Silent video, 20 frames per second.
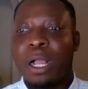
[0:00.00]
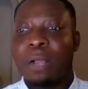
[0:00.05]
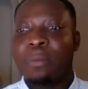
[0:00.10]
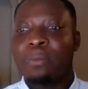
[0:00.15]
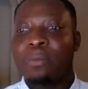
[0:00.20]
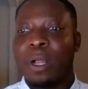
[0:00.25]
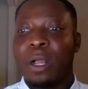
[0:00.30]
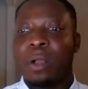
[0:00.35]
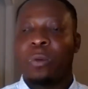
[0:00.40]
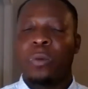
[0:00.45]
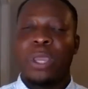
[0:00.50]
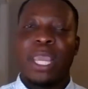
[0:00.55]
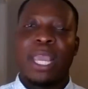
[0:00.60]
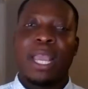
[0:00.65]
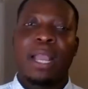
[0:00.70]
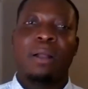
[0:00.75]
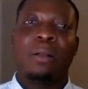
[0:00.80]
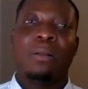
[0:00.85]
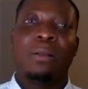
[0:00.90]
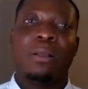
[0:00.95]

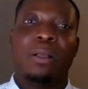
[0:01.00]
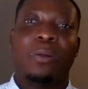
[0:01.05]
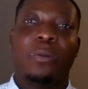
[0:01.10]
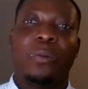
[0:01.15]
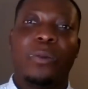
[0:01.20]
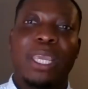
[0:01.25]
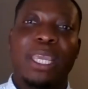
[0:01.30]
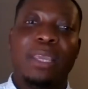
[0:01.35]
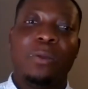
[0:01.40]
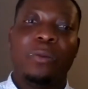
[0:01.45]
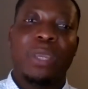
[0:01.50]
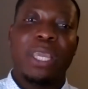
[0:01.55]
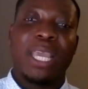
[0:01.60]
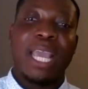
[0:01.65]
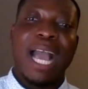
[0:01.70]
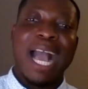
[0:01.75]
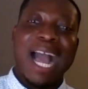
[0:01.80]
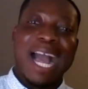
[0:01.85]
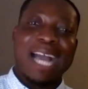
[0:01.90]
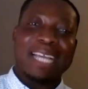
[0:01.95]
We are
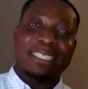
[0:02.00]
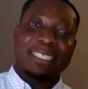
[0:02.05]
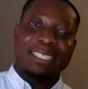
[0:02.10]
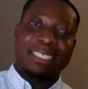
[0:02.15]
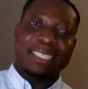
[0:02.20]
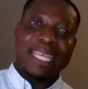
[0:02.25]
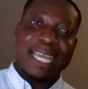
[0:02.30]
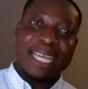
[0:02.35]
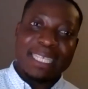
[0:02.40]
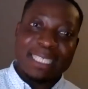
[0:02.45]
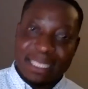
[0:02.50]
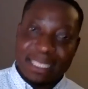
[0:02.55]
assessed